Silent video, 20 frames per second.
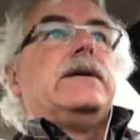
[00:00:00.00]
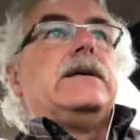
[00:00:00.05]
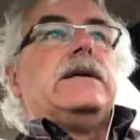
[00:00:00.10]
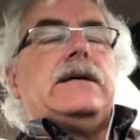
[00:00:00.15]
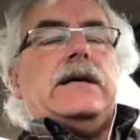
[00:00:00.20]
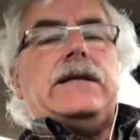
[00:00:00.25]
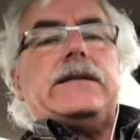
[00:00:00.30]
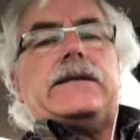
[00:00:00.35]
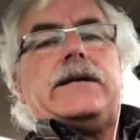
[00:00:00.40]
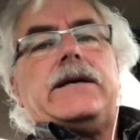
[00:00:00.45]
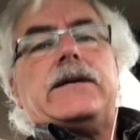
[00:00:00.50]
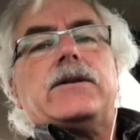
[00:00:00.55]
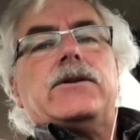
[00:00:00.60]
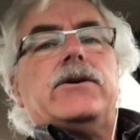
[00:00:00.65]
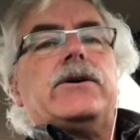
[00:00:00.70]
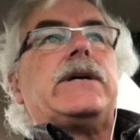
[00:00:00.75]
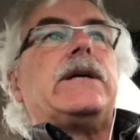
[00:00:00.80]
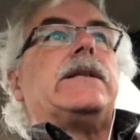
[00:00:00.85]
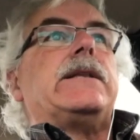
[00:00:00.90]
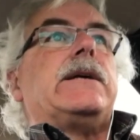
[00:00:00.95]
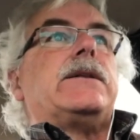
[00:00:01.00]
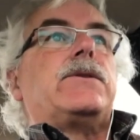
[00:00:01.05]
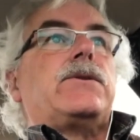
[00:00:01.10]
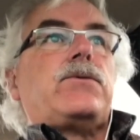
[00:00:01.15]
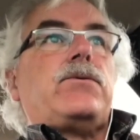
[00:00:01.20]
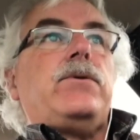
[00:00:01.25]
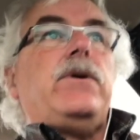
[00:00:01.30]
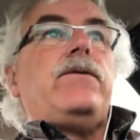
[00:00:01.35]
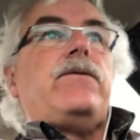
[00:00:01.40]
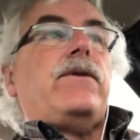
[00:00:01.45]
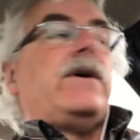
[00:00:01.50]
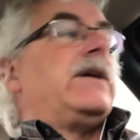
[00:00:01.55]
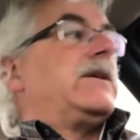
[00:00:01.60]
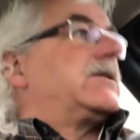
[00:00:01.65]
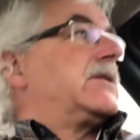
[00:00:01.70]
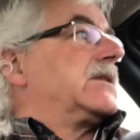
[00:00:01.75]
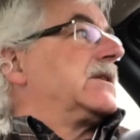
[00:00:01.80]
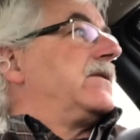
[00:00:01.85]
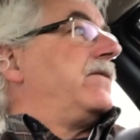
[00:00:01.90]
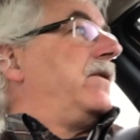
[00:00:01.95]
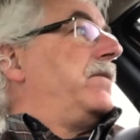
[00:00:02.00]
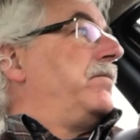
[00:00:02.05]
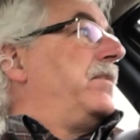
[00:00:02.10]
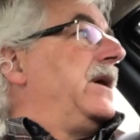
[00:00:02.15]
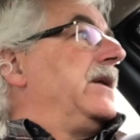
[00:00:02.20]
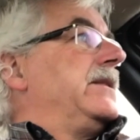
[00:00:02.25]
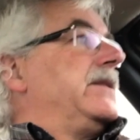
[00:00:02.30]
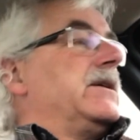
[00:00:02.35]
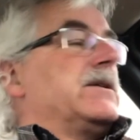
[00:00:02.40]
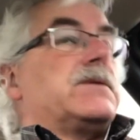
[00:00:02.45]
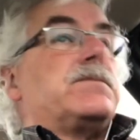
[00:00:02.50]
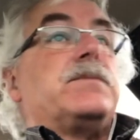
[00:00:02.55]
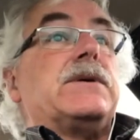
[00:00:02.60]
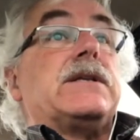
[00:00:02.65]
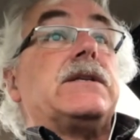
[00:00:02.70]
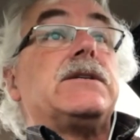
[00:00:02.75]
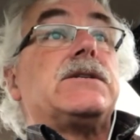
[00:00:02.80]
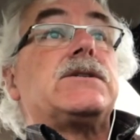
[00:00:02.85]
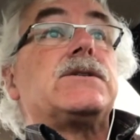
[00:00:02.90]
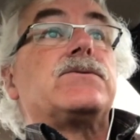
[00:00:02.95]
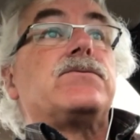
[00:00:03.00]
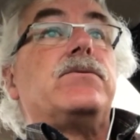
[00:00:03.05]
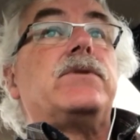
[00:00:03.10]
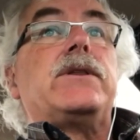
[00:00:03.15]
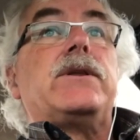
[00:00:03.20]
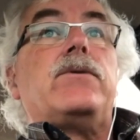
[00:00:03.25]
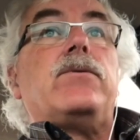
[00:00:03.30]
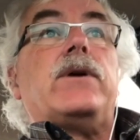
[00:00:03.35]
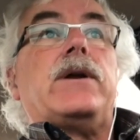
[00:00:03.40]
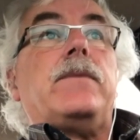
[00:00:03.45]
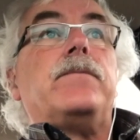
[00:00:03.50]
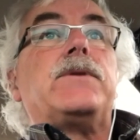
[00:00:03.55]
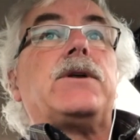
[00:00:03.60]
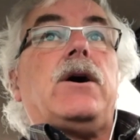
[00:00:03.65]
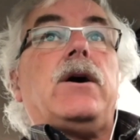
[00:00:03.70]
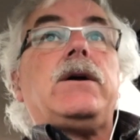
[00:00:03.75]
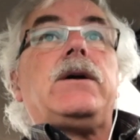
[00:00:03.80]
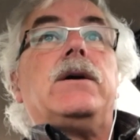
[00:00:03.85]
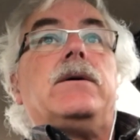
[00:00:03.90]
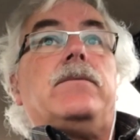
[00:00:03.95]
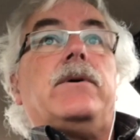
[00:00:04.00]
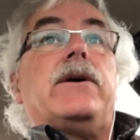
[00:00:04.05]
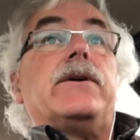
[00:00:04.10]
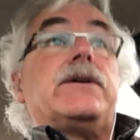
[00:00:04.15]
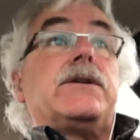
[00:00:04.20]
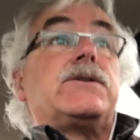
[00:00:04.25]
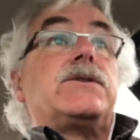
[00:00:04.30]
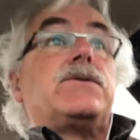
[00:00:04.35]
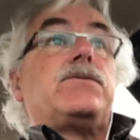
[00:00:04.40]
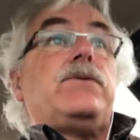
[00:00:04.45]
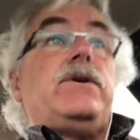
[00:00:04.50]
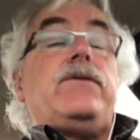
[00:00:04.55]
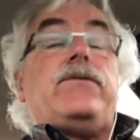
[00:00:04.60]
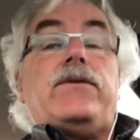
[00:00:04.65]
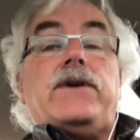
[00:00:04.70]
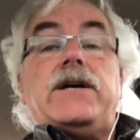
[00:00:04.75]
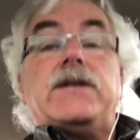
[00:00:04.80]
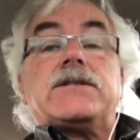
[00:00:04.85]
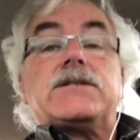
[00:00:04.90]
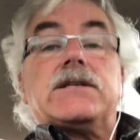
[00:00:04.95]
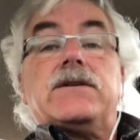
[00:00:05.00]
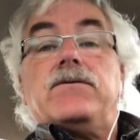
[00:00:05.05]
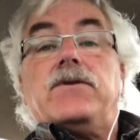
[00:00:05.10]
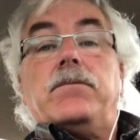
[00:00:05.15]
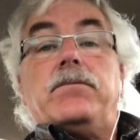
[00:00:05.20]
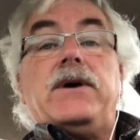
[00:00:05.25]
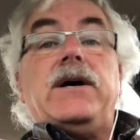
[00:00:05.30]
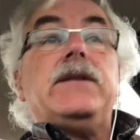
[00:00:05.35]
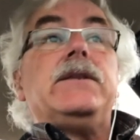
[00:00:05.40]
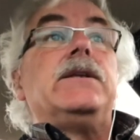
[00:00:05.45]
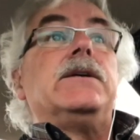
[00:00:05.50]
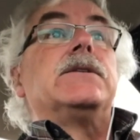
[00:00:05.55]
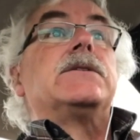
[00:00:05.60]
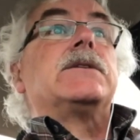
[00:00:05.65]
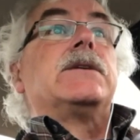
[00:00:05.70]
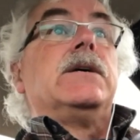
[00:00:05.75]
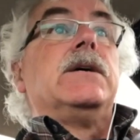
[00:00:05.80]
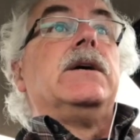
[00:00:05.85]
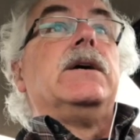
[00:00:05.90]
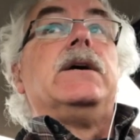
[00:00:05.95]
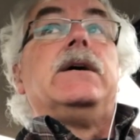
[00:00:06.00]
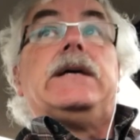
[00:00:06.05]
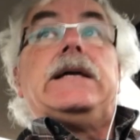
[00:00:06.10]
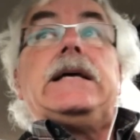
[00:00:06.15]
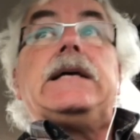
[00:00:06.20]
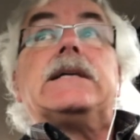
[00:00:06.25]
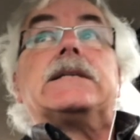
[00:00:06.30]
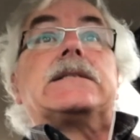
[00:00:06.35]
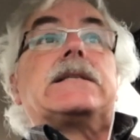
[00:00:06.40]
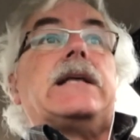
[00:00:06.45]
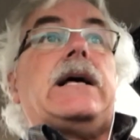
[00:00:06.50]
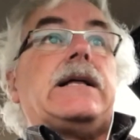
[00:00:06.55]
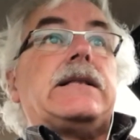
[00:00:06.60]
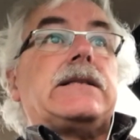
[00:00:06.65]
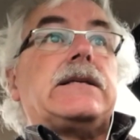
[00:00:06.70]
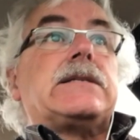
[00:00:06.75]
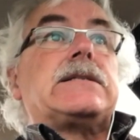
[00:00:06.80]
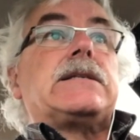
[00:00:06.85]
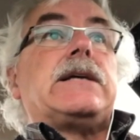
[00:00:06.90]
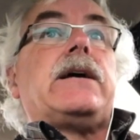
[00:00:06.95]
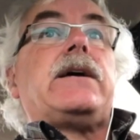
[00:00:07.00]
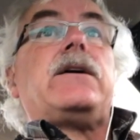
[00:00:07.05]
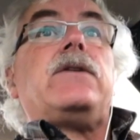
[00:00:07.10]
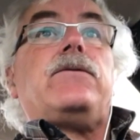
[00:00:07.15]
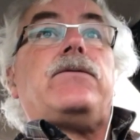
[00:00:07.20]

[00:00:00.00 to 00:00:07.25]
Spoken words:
And take a look at that 3 phases of abundance. But this is really what I'm talking about. His 3 phases of abundance is that the second